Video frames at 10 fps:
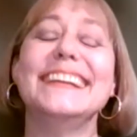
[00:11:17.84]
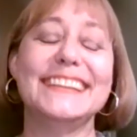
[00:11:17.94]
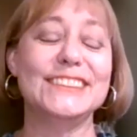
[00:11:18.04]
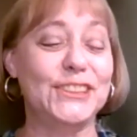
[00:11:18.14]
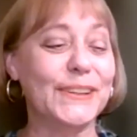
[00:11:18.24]

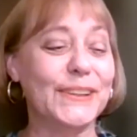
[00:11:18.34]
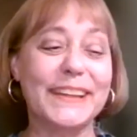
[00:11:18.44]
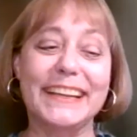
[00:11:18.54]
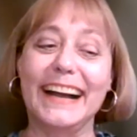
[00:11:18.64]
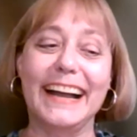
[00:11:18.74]
Jill
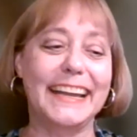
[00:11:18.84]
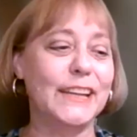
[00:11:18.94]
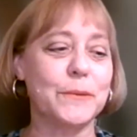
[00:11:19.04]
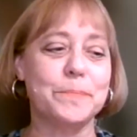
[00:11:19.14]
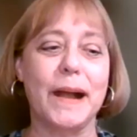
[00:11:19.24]
and I, and there
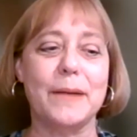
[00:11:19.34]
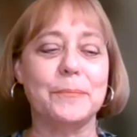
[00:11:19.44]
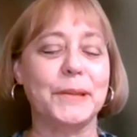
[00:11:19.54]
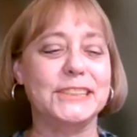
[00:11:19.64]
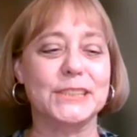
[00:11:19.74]
were
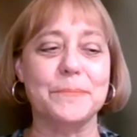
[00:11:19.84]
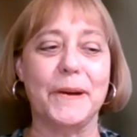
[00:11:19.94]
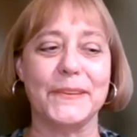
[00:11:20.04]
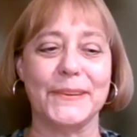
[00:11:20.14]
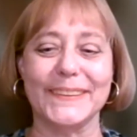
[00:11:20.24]
probably some
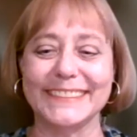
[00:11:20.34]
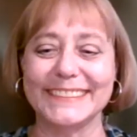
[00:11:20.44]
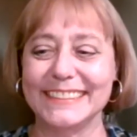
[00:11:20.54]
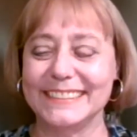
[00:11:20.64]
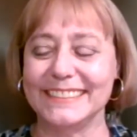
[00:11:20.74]
other
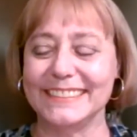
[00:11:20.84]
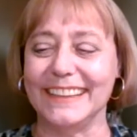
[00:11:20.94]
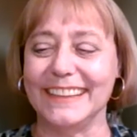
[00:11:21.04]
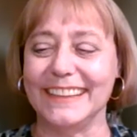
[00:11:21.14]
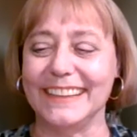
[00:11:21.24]

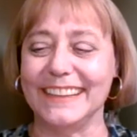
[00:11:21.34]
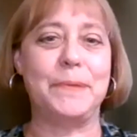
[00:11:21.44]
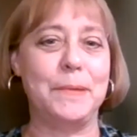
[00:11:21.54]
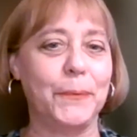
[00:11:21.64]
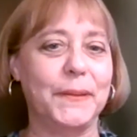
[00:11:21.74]
of the
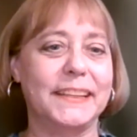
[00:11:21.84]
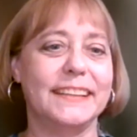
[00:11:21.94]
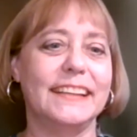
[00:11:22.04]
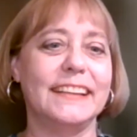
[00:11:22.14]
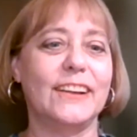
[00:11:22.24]
people in
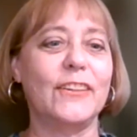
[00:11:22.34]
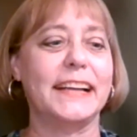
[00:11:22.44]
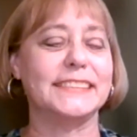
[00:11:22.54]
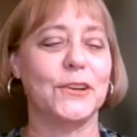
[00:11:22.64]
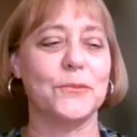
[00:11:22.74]
the
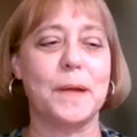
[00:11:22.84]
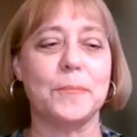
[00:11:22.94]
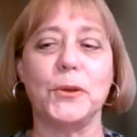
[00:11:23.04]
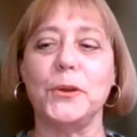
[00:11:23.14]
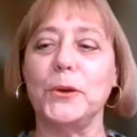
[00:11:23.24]
class, I don't
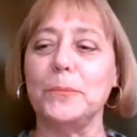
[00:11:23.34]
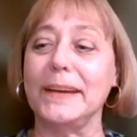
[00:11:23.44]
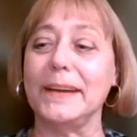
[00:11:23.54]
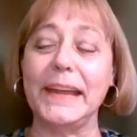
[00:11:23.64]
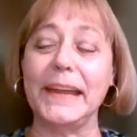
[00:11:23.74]
remember who,
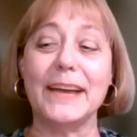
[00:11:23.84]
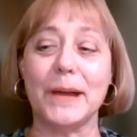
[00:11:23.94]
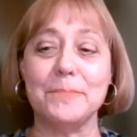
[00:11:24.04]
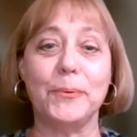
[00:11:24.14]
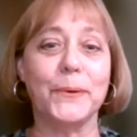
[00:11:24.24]
but we had
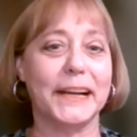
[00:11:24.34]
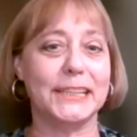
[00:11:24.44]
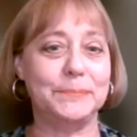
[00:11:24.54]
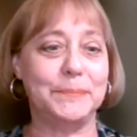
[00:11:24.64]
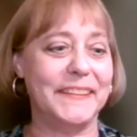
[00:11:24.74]
my poor
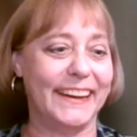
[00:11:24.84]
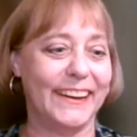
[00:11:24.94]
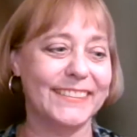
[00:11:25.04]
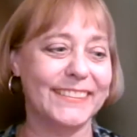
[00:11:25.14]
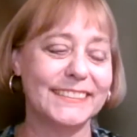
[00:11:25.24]
husband there,